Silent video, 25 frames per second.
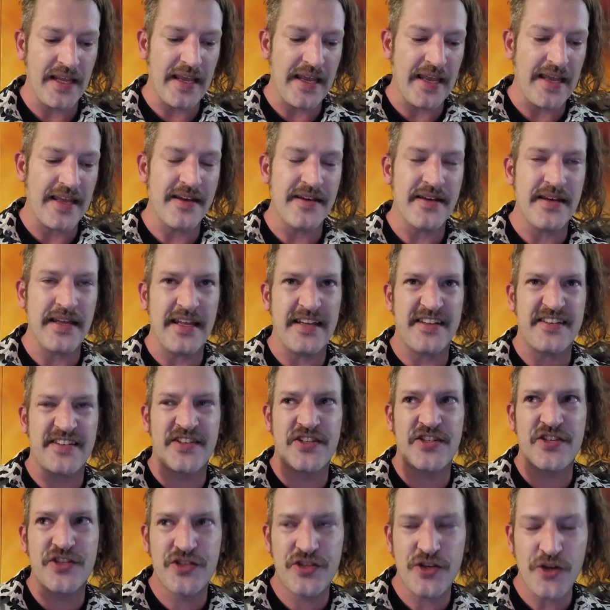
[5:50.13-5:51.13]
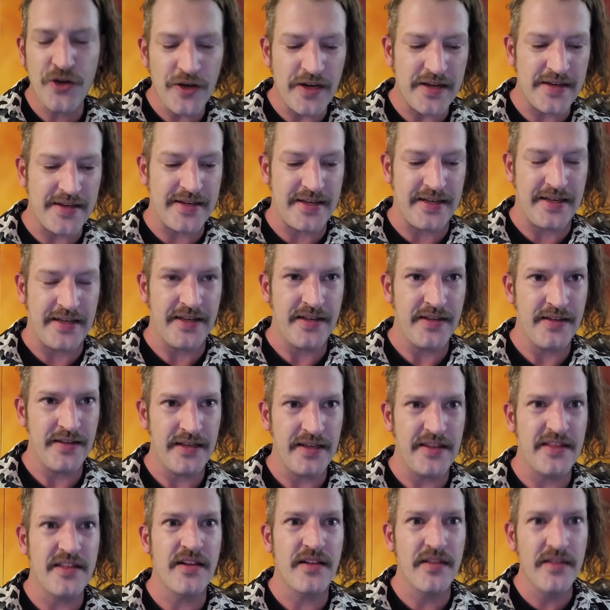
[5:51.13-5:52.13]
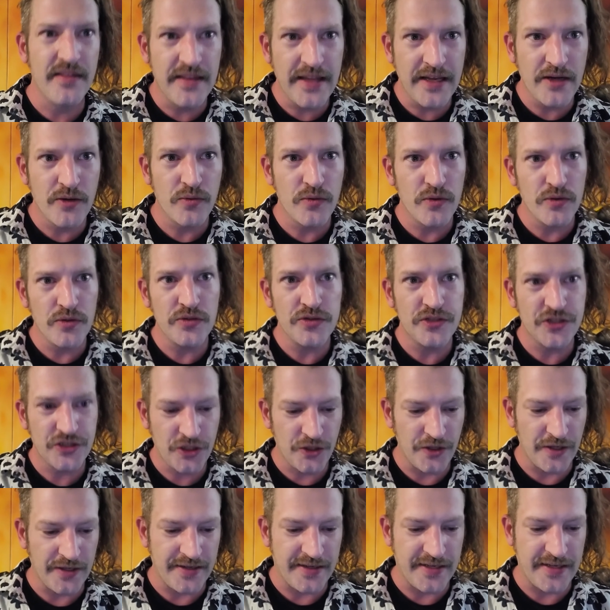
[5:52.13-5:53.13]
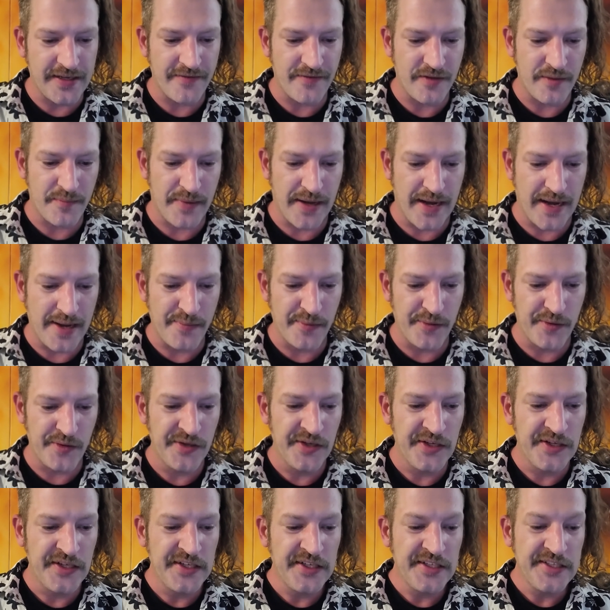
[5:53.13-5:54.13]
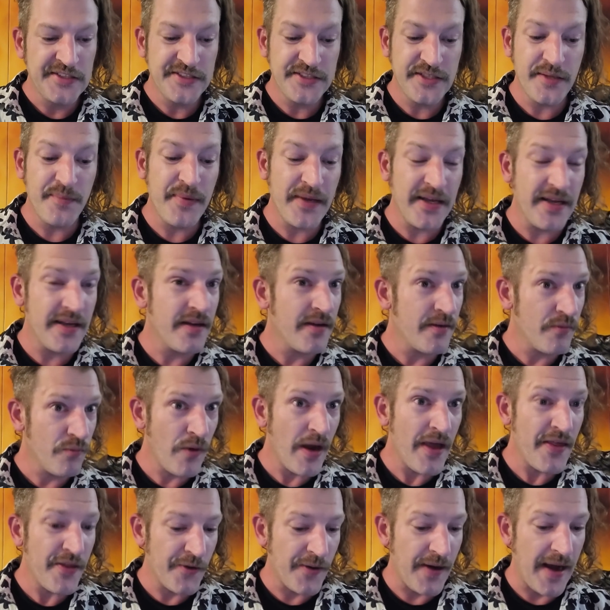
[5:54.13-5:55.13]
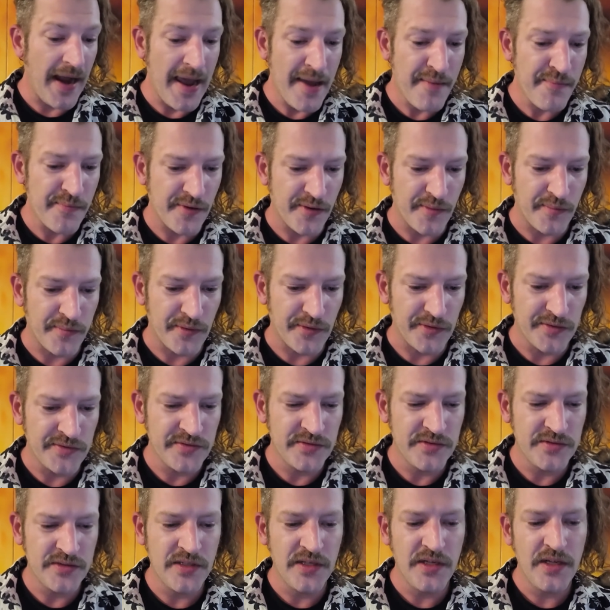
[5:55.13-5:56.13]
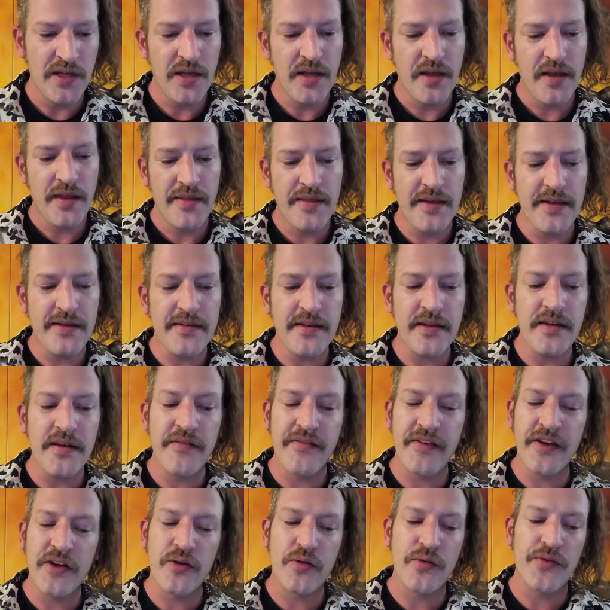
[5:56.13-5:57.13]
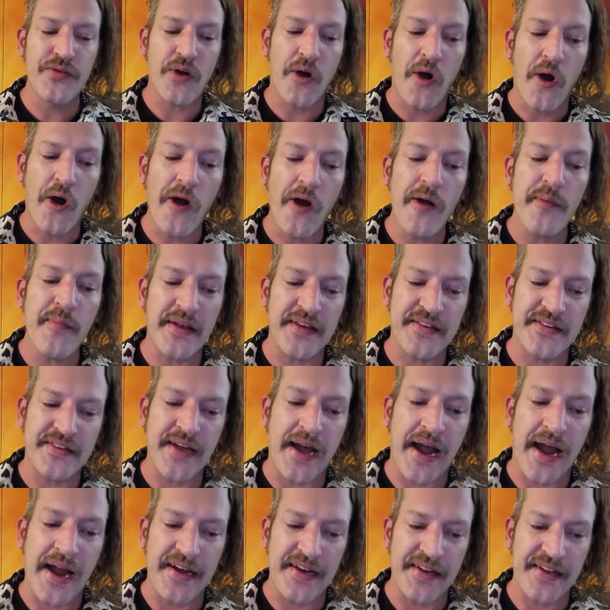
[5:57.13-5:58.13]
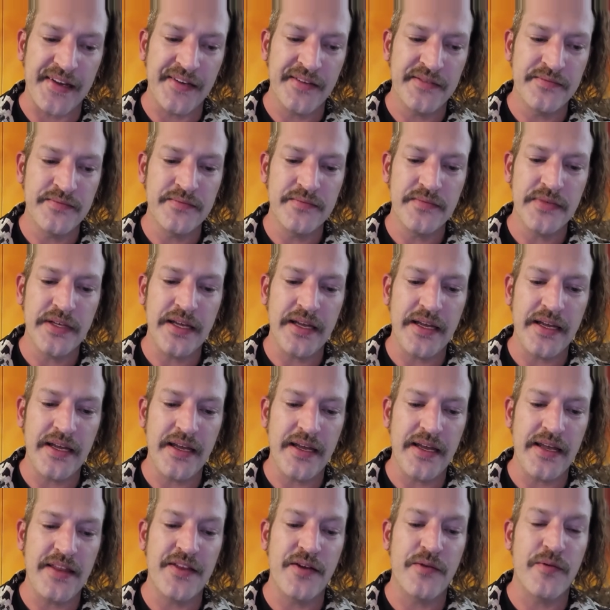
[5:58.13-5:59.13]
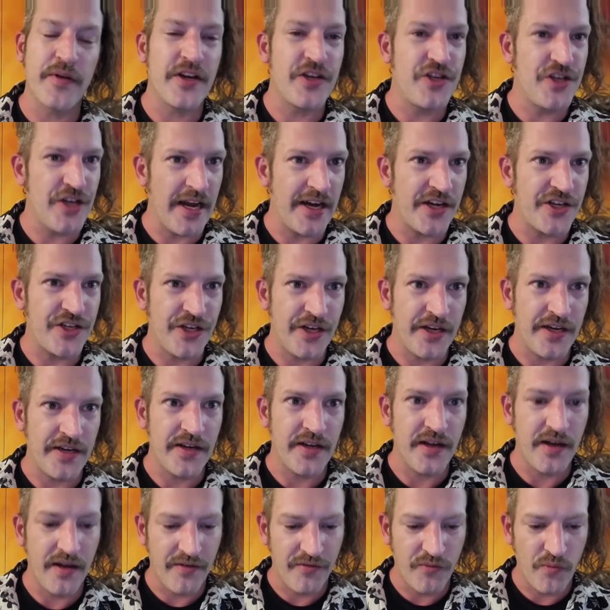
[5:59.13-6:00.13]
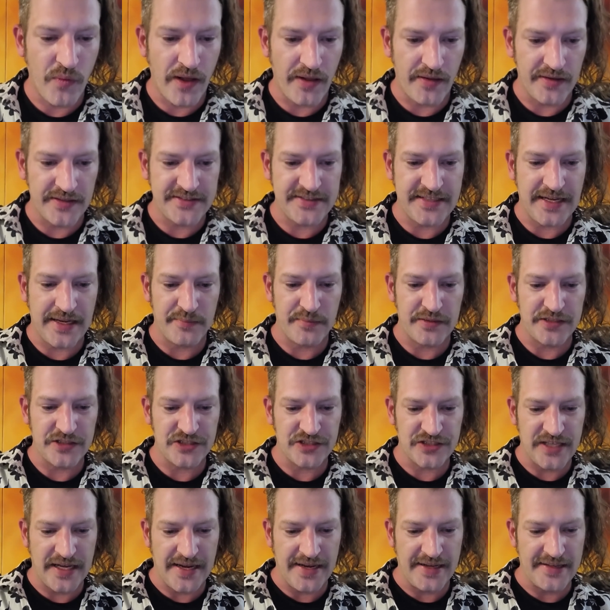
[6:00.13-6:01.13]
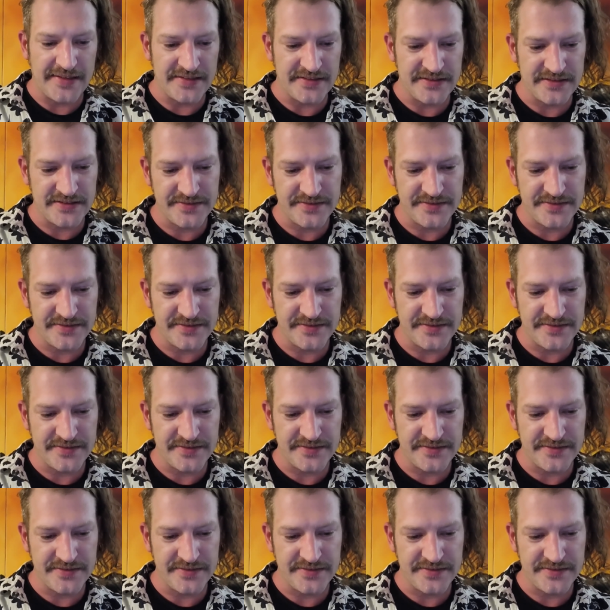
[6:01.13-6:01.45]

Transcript: in its certainty, in the literal certainty of the Bible, to be rather admirable, these individuals are misguided in their rejection of well-established science.